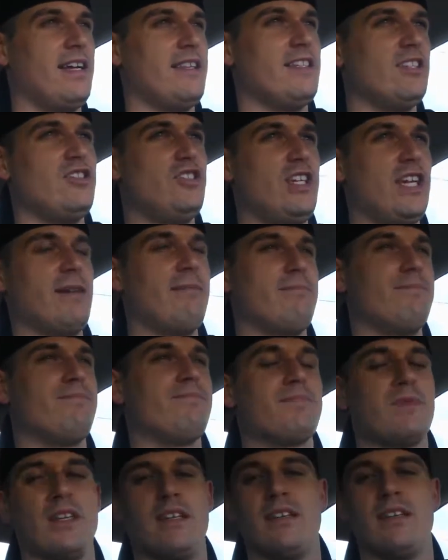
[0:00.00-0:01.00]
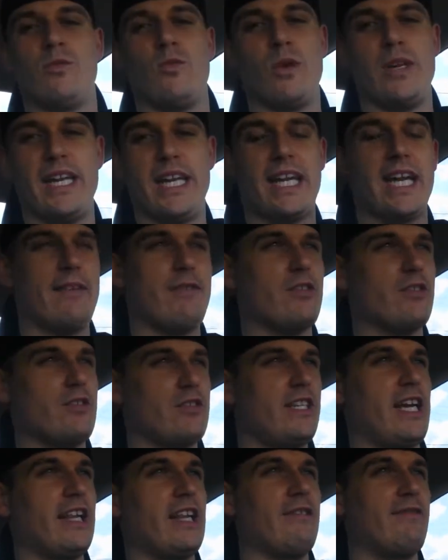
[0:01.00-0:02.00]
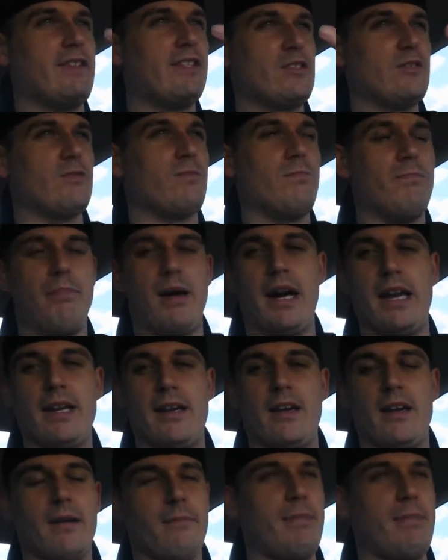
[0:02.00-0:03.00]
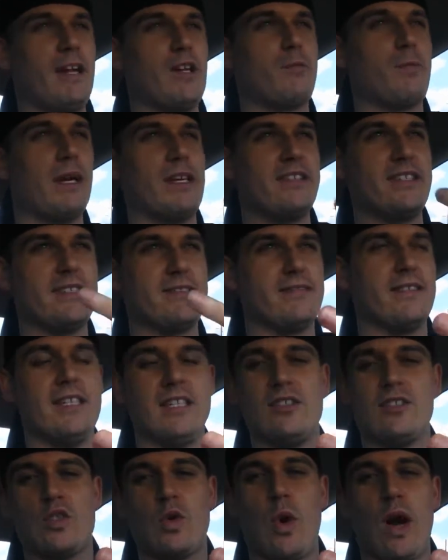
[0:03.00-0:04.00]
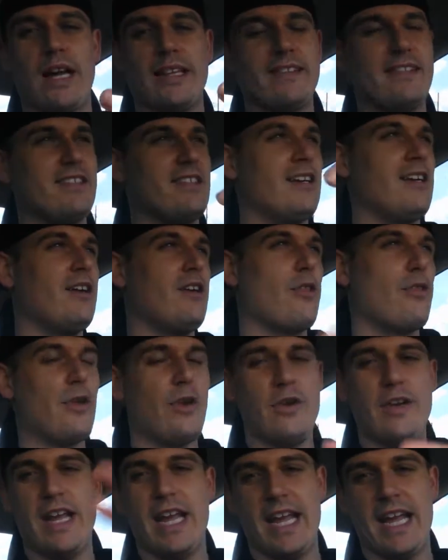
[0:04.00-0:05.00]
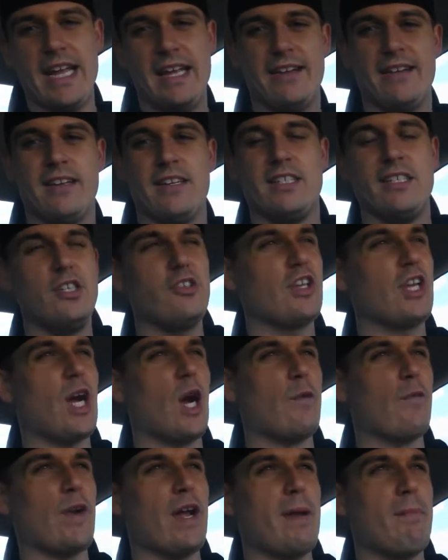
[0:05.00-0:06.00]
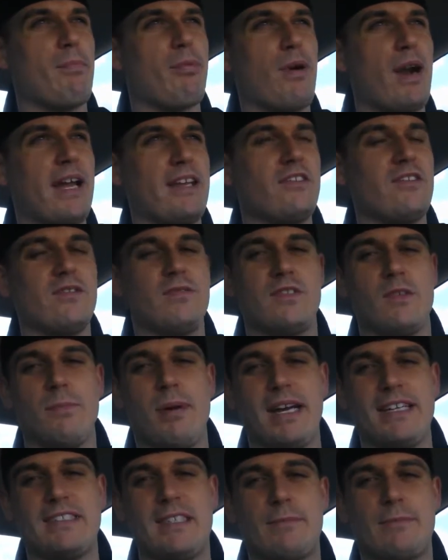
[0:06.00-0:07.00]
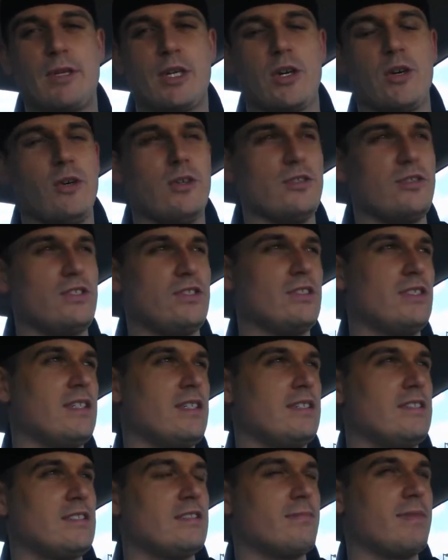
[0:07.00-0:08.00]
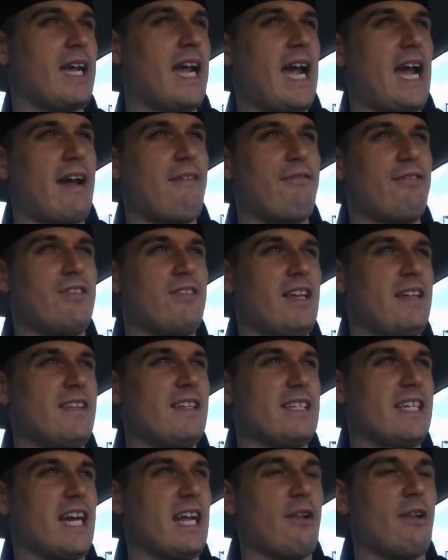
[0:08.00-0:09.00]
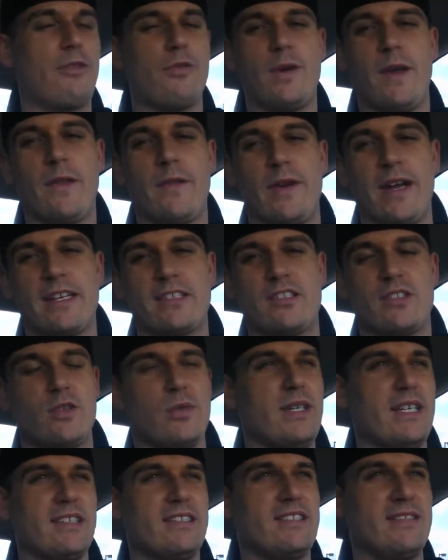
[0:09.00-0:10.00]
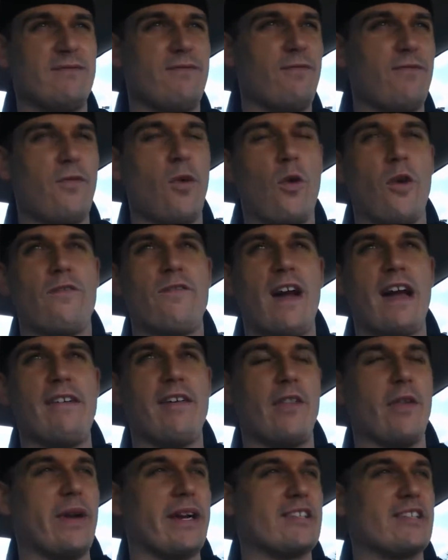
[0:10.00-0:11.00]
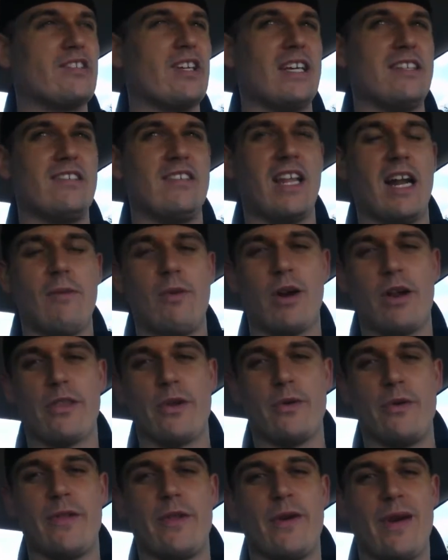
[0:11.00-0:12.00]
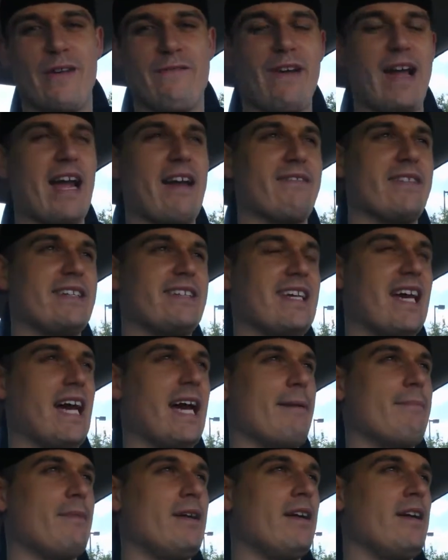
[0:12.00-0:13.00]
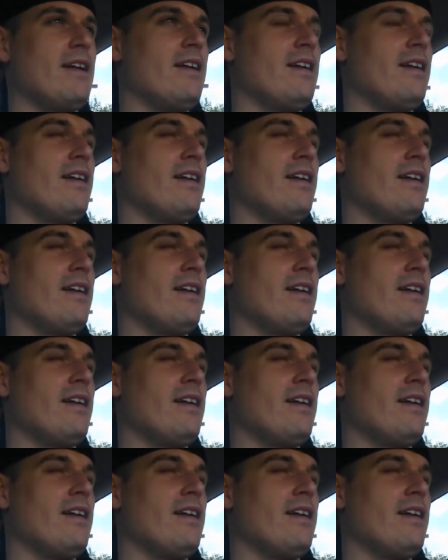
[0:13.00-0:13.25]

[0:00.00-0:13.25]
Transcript: in the gym. One day covers deadlifting, bench pressing, squats. Third day, usually overhead press, some bicep curls, some calves, and then kind of 3 to 4 or 5 other exercises that I want to throw in there if I have the time.